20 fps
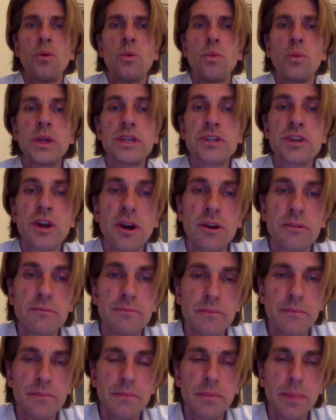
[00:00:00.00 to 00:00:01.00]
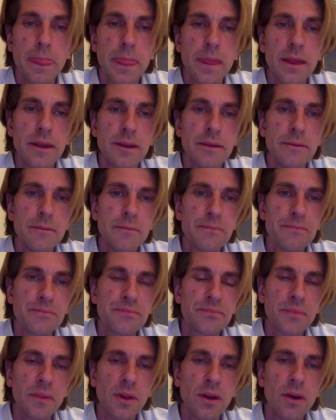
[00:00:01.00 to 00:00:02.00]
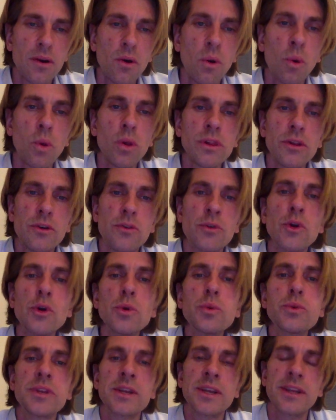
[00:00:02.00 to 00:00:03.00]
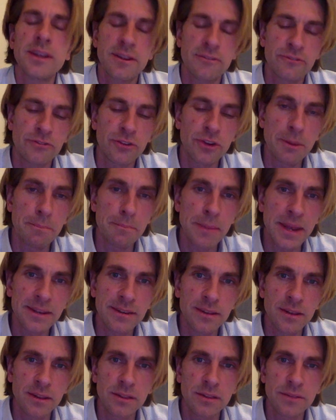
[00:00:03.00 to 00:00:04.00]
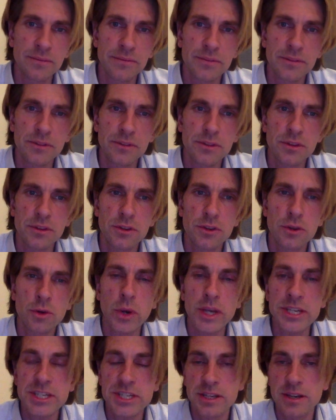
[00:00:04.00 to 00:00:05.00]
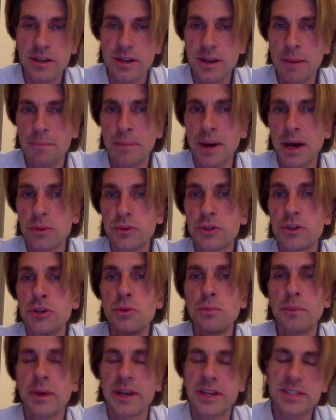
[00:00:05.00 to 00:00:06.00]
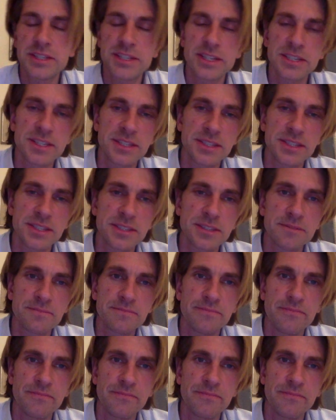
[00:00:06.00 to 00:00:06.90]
which are uh, all rooted in a fundamental question about human existence.